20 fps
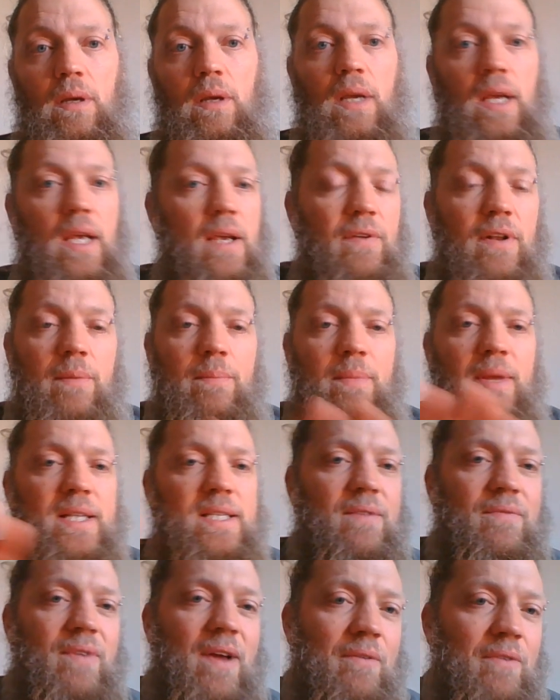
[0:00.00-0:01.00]
Even amidst
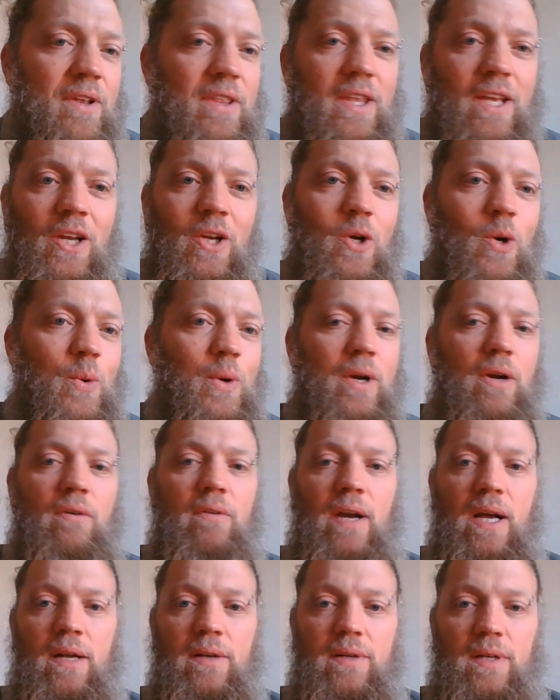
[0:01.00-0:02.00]
of everything going
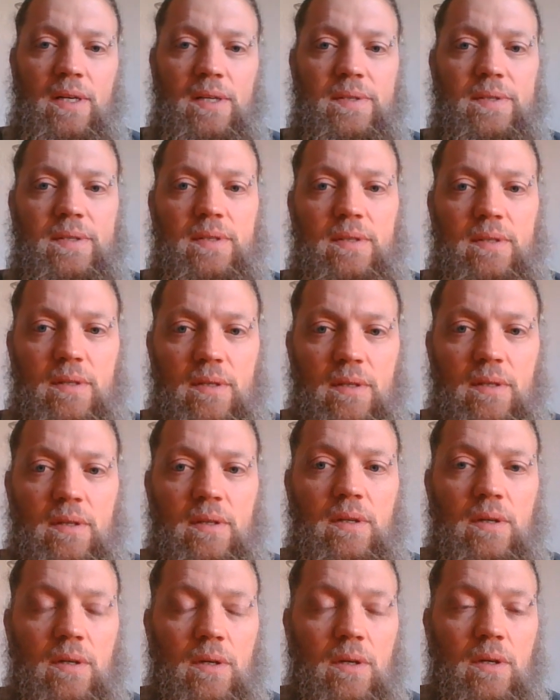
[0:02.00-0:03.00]
around us,
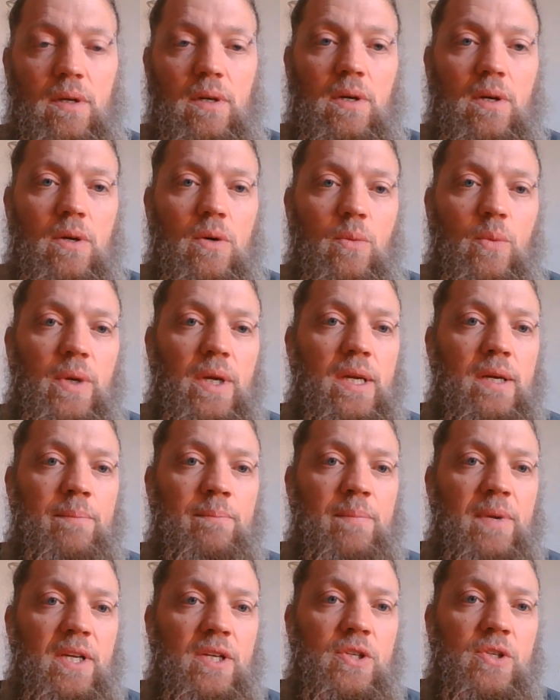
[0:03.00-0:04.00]
we can
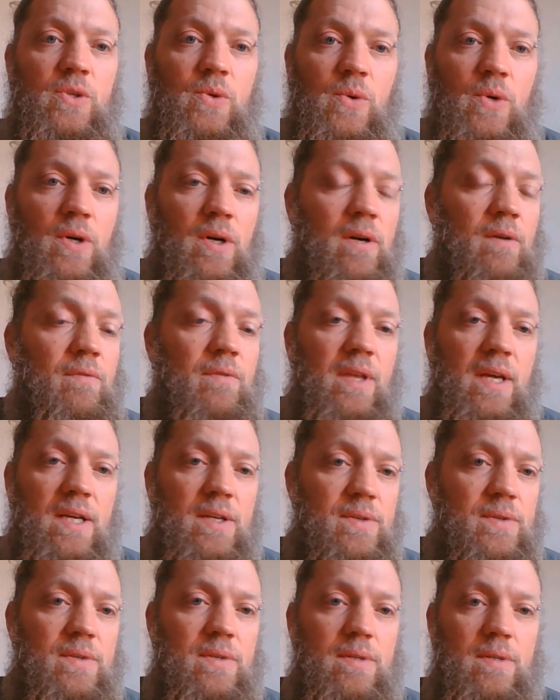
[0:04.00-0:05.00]
be sure of
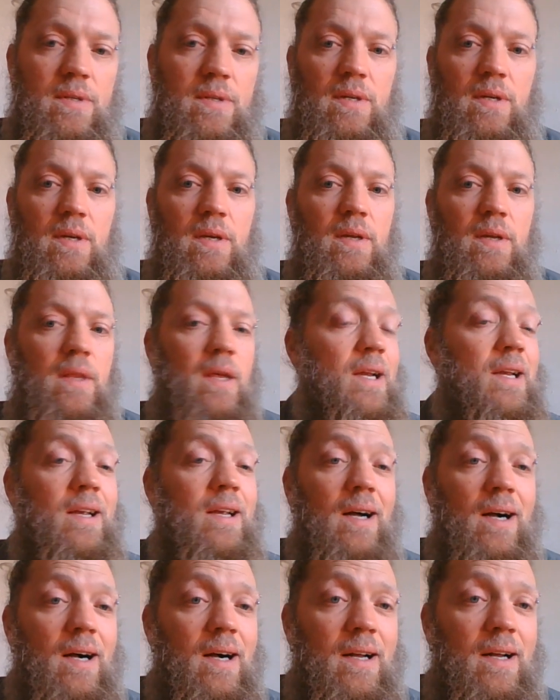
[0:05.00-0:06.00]
this, that
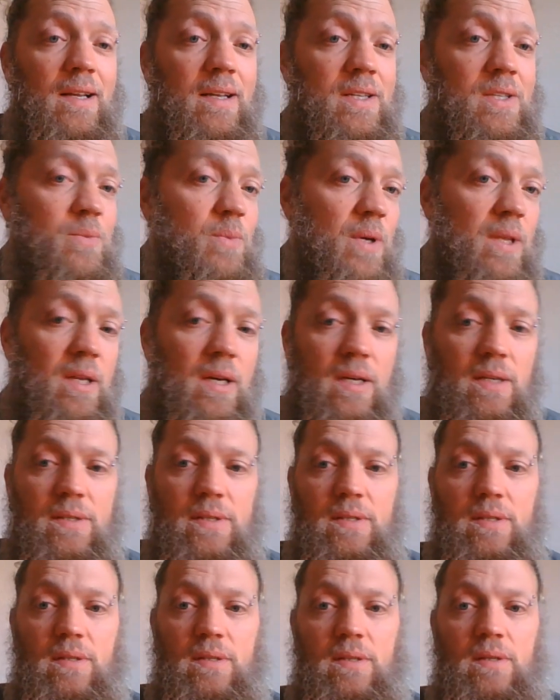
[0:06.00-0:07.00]
God is with
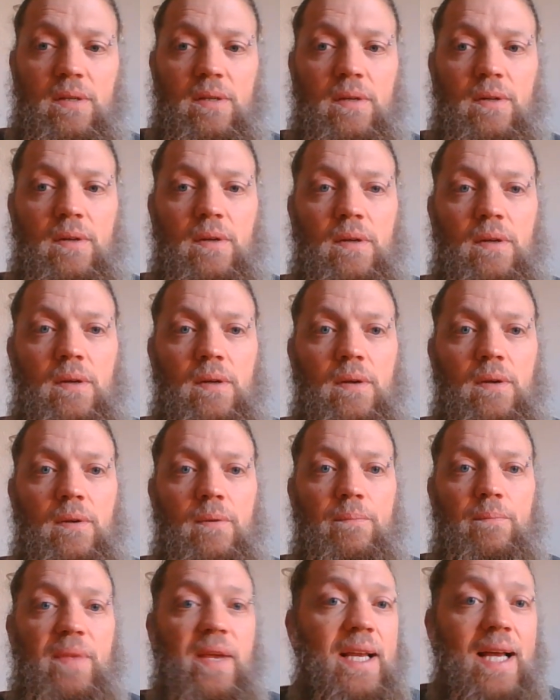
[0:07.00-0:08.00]
us.
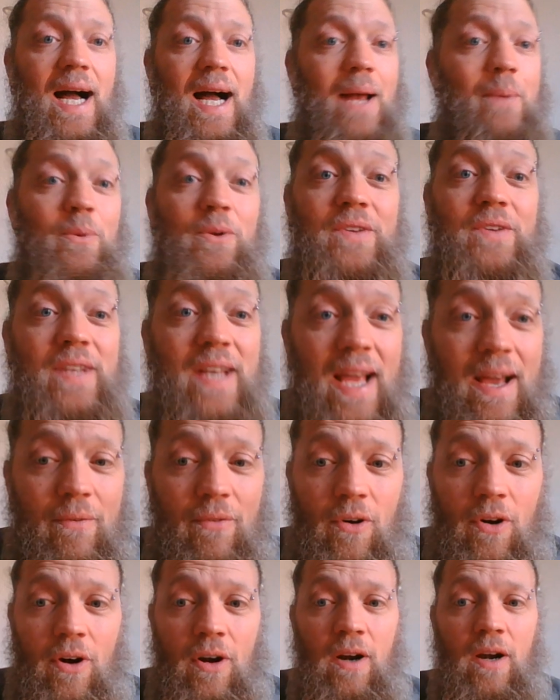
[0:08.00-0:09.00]
That God will
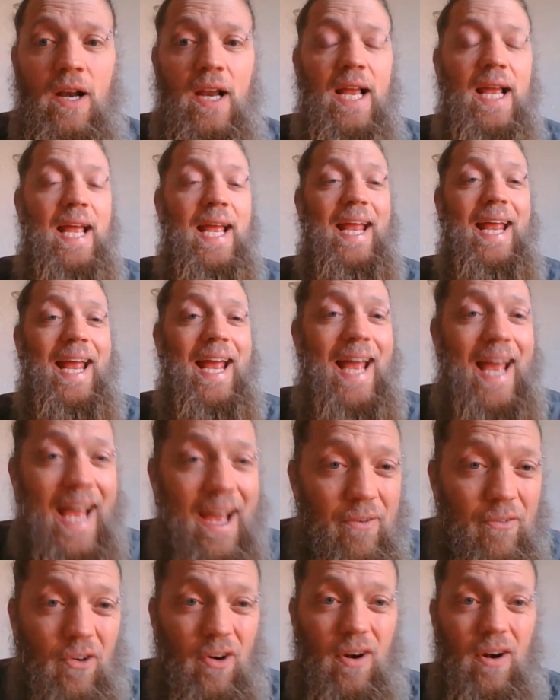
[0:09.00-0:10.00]
never,
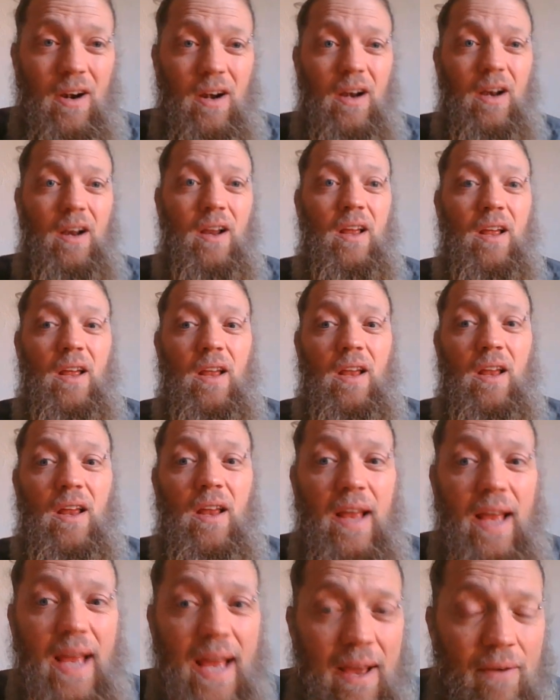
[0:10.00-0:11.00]
ever,
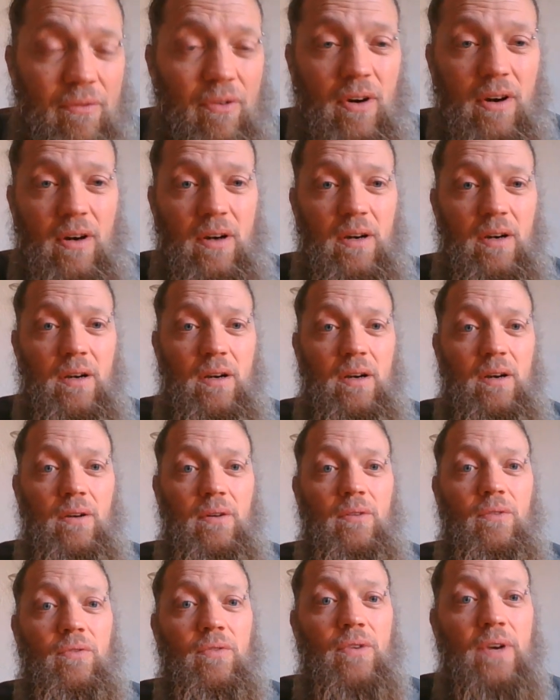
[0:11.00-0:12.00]
ever
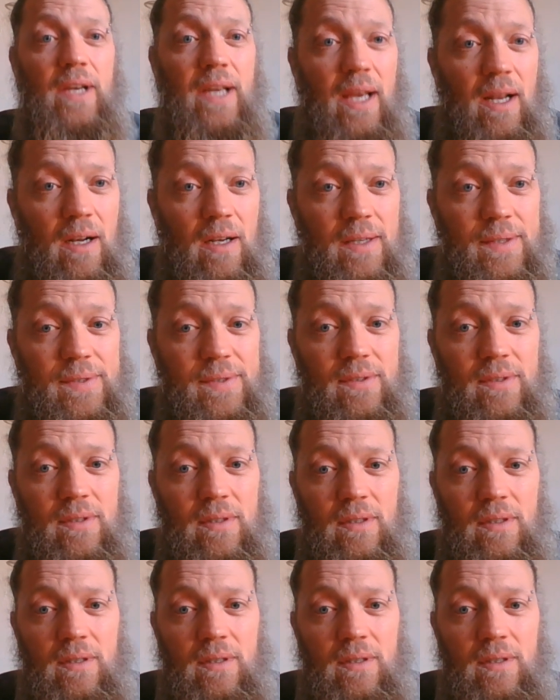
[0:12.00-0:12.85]
forget us.